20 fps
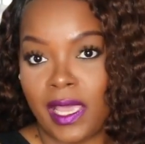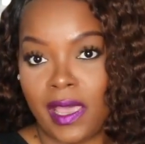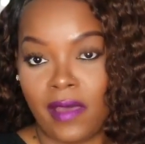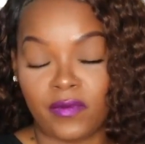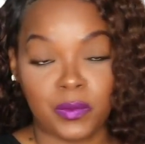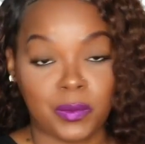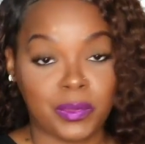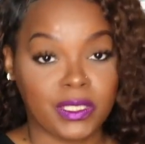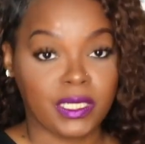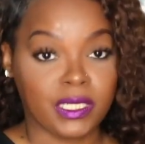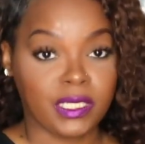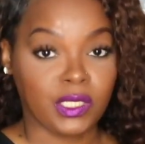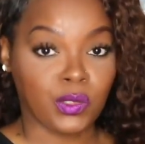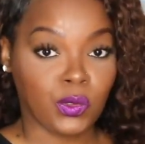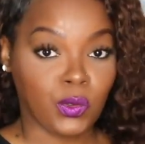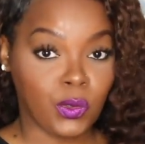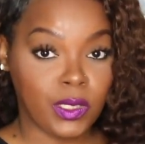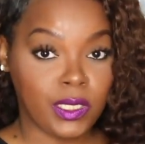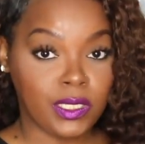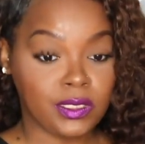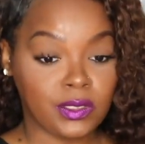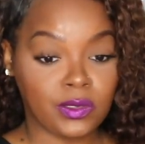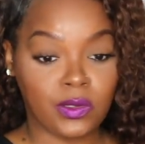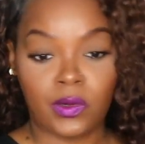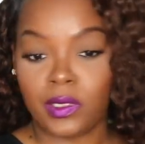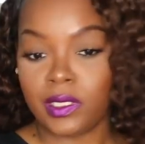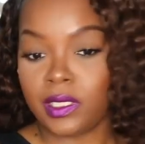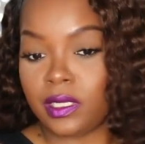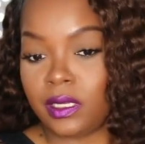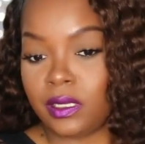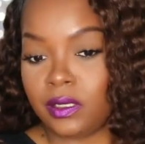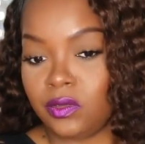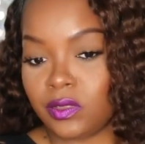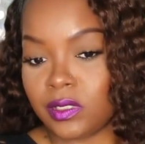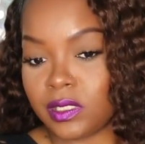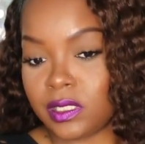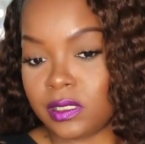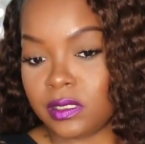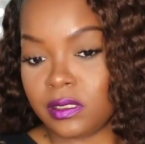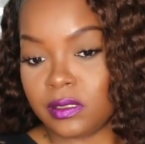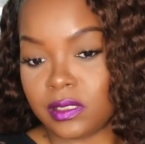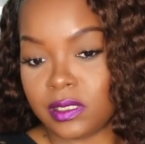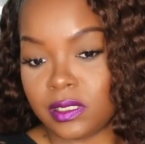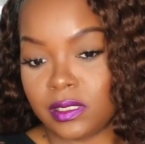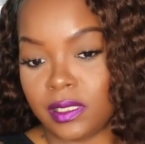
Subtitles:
I haven't put any oils on it and you can still